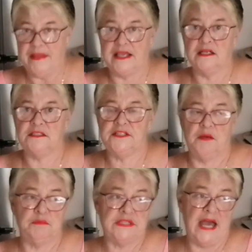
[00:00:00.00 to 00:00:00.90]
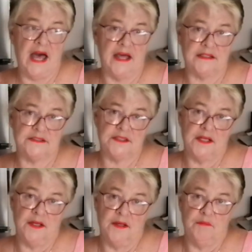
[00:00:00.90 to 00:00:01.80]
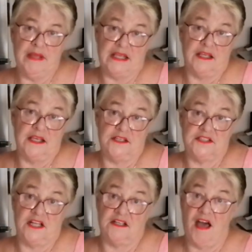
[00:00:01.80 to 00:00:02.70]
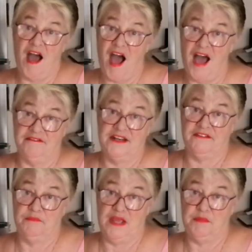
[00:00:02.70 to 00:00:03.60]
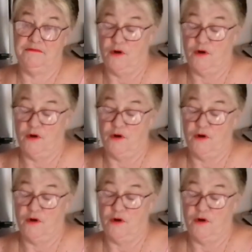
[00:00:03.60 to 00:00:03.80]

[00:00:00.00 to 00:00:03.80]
make an attempt at making quiche that I've never made